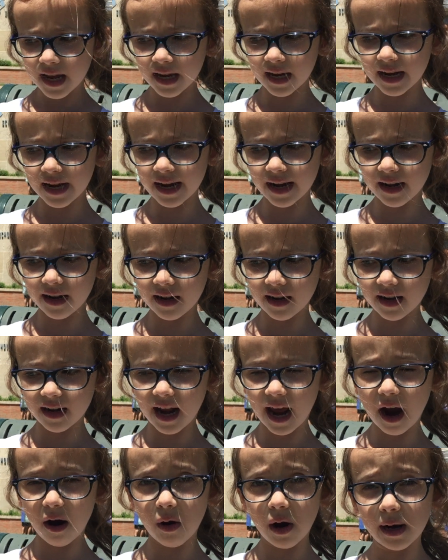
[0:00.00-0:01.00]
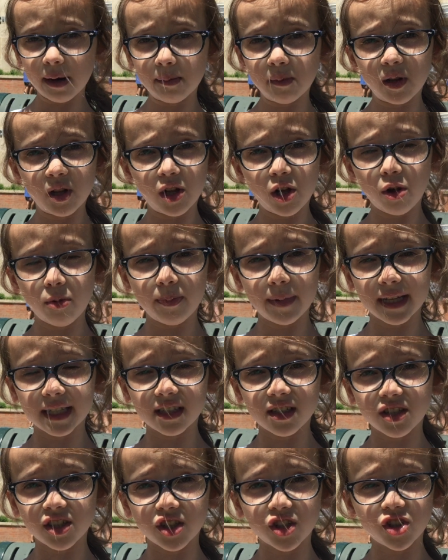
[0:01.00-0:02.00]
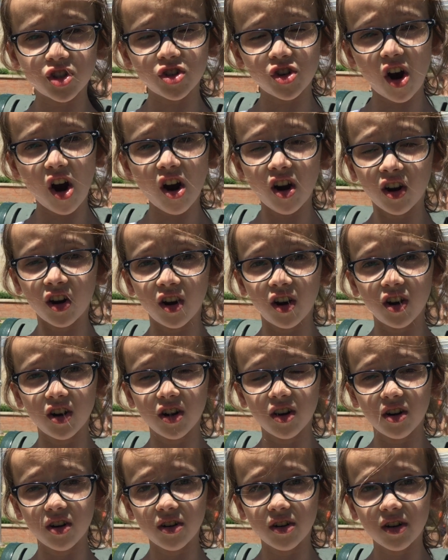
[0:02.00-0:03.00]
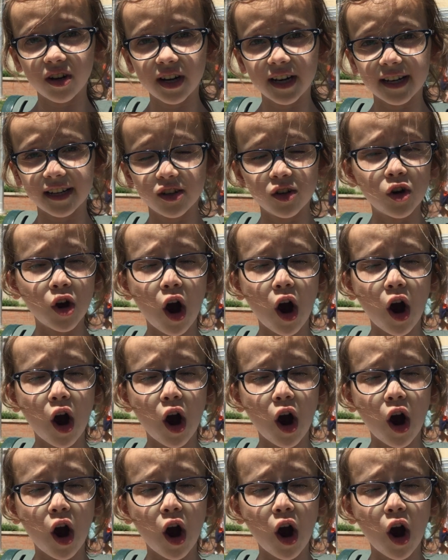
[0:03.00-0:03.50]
and now I'm a little bit stronger and